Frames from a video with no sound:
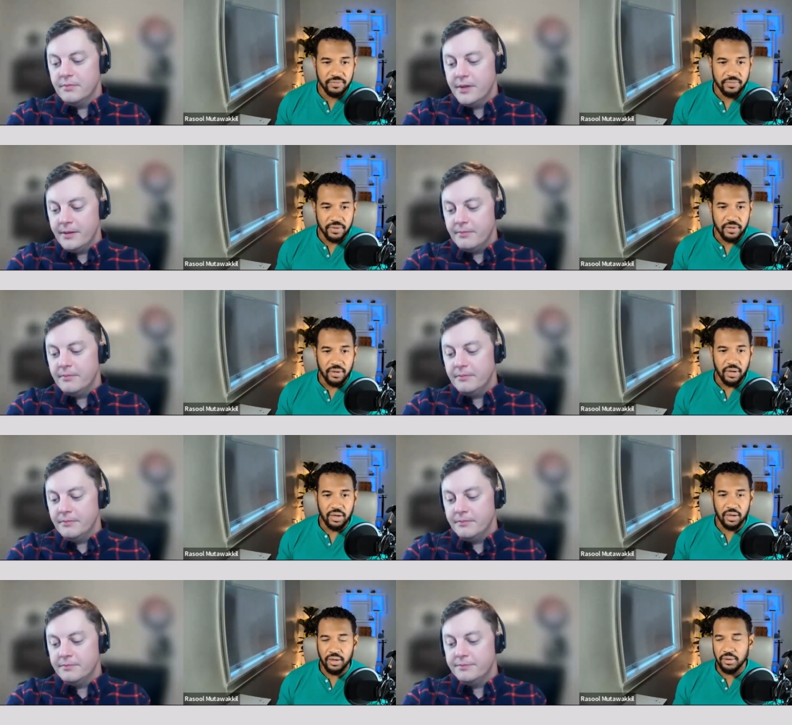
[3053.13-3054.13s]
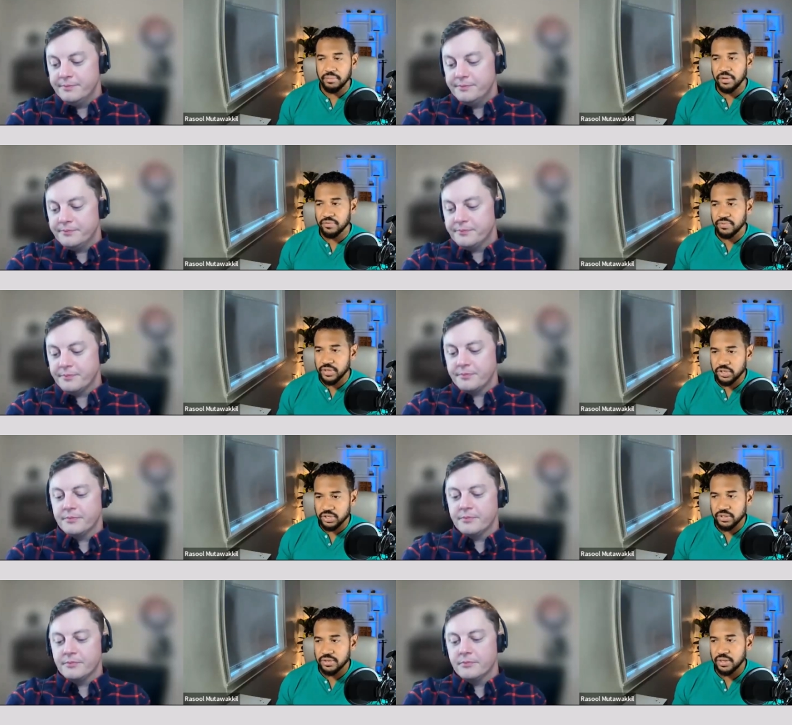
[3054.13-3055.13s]
Speaker 1: Yep. Um,
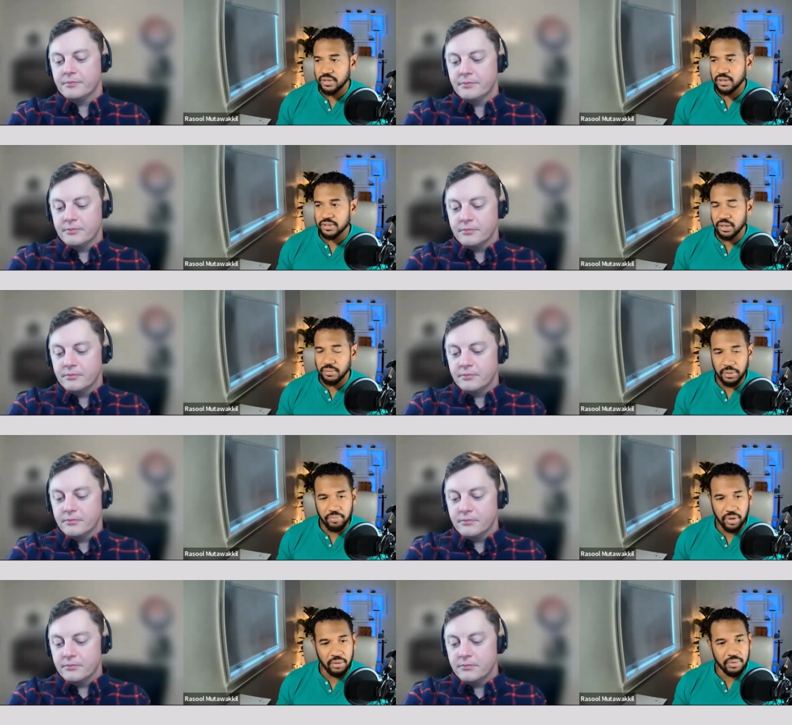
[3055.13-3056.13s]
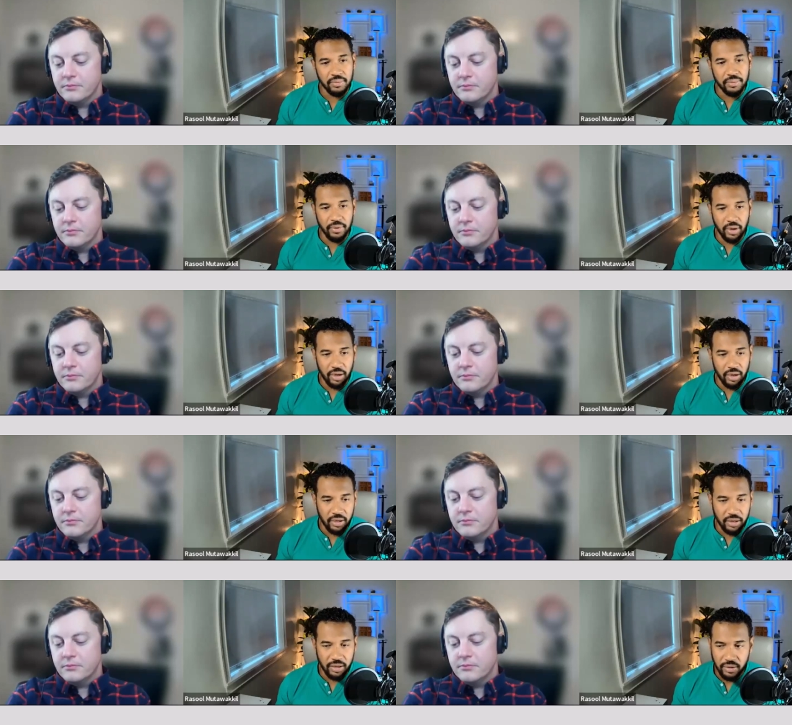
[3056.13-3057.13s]
inflation is a big problem.
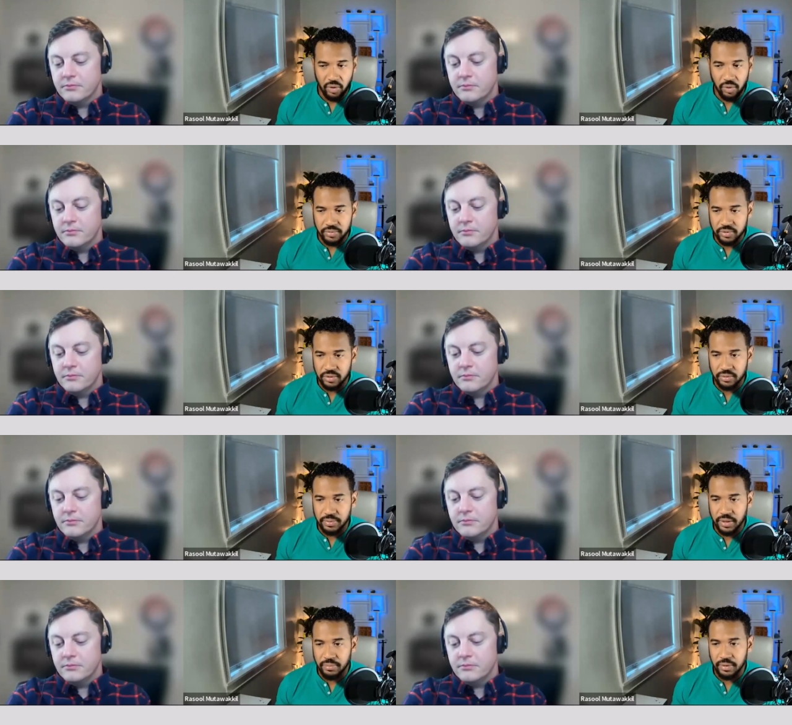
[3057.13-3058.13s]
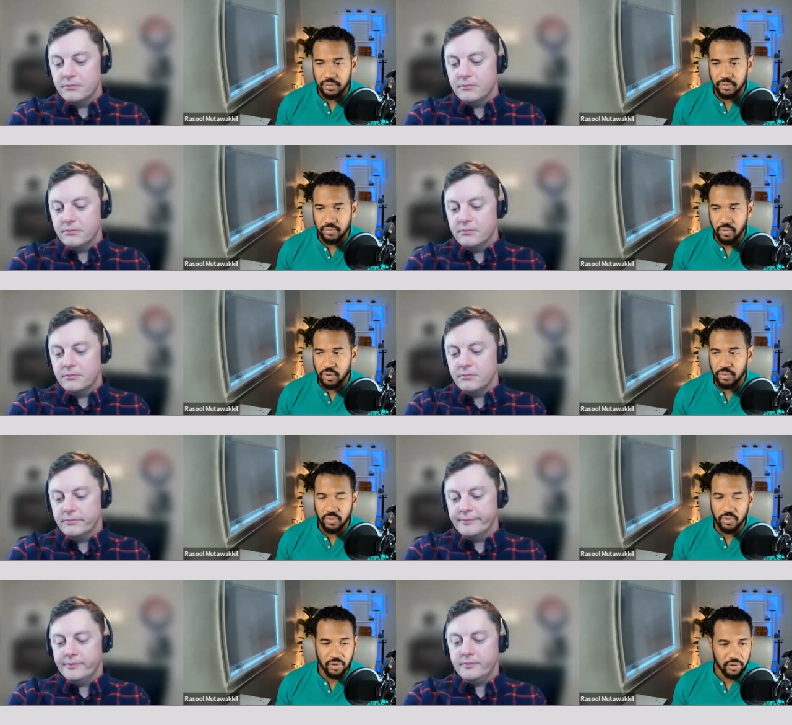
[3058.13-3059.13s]
Uh, homes are becoming more and
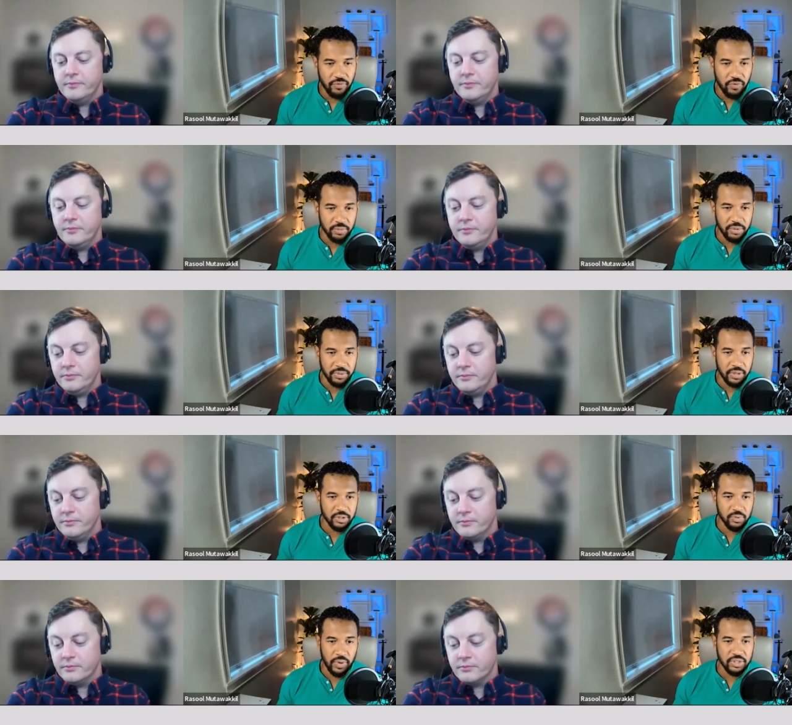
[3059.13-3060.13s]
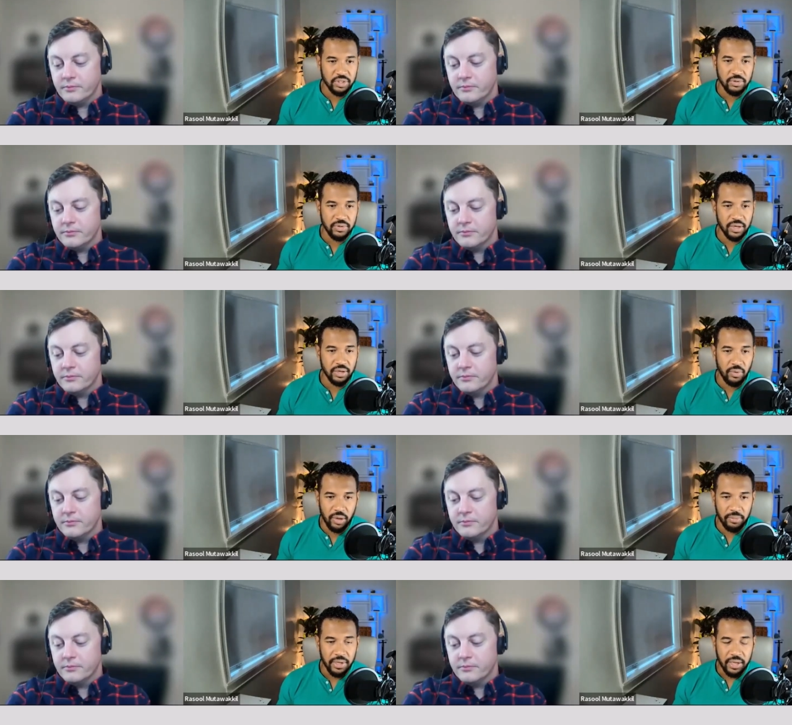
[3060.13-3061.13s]
more unaffordable because wages do not go up